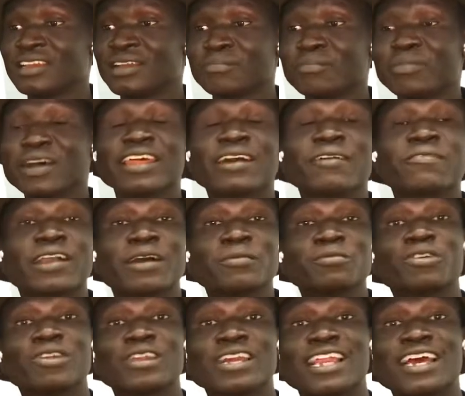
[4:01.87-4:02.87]
But I've come
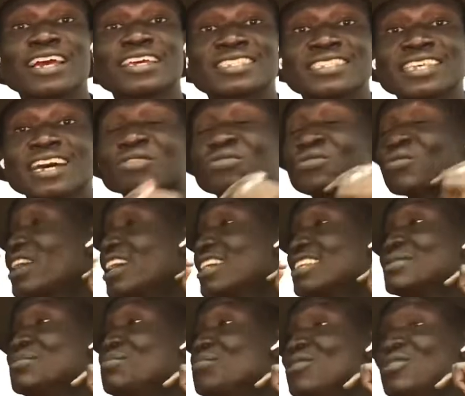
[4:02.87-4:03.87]
to realize South
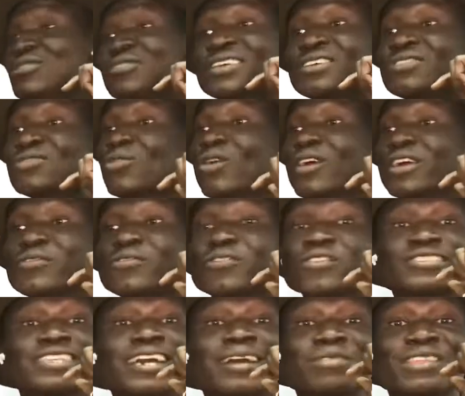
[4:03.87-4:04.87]
Sudanese music is going for
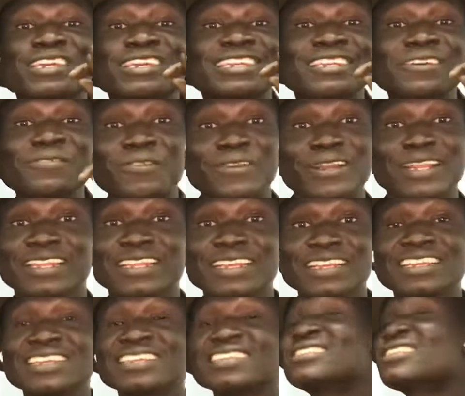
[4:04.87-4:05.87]
something different,
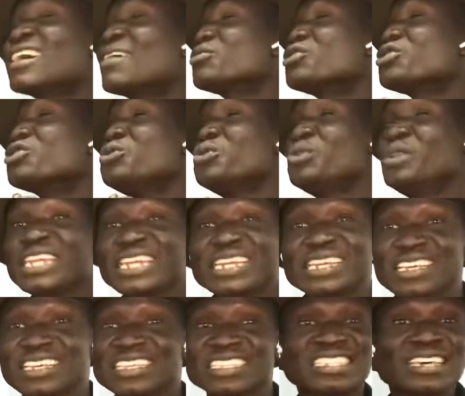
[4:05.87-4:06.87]
something unique,
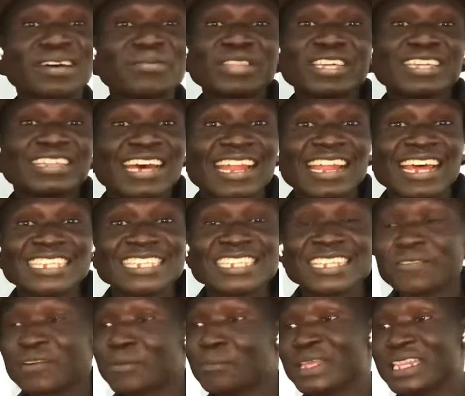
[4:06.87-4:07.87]
something that has
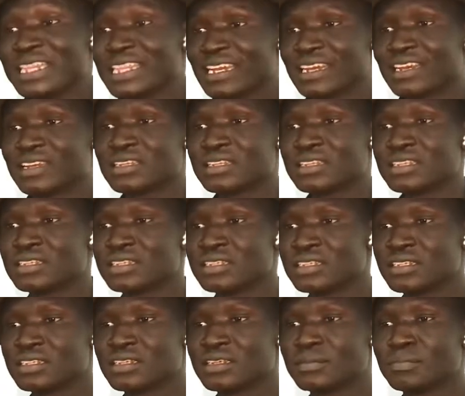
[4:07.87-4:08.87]
never been there.
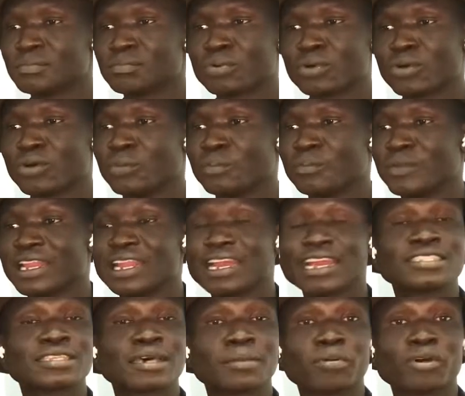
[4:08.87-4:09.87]
Bro, man, I
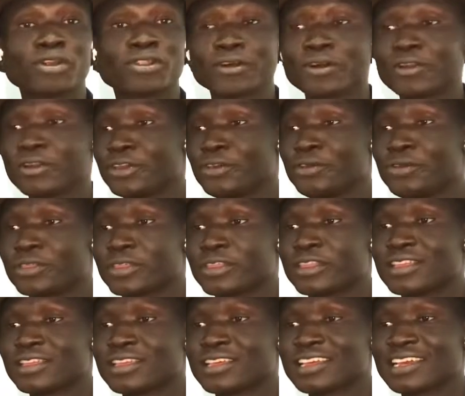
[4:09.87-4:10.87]
support all the youth.
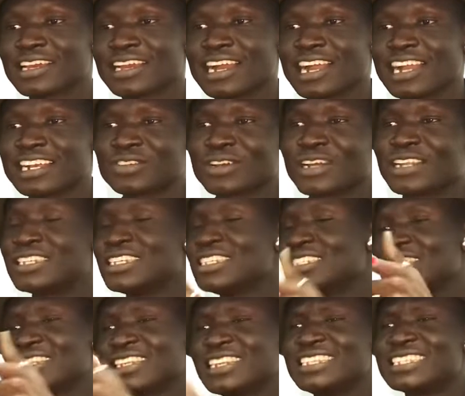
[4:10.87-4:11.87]
Actually,
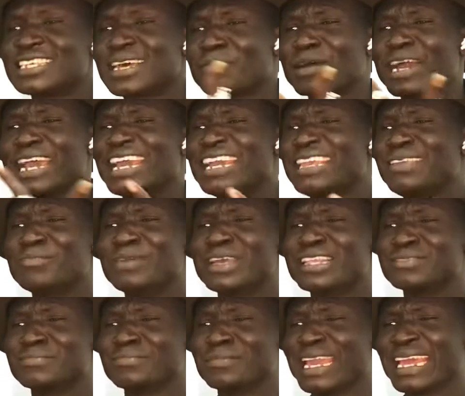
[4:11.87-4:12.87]
these are my age
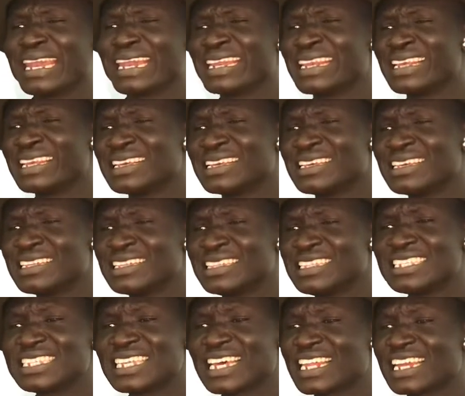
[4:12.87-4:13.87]
mates, man.
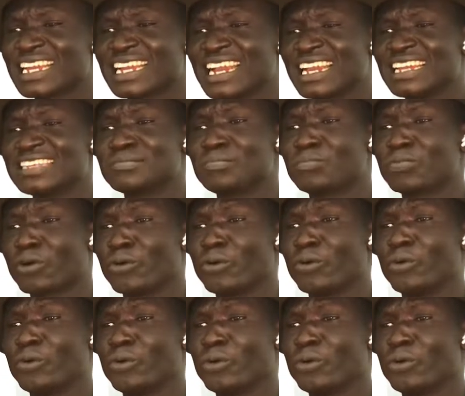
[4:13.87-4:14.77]
These are the guys, bro.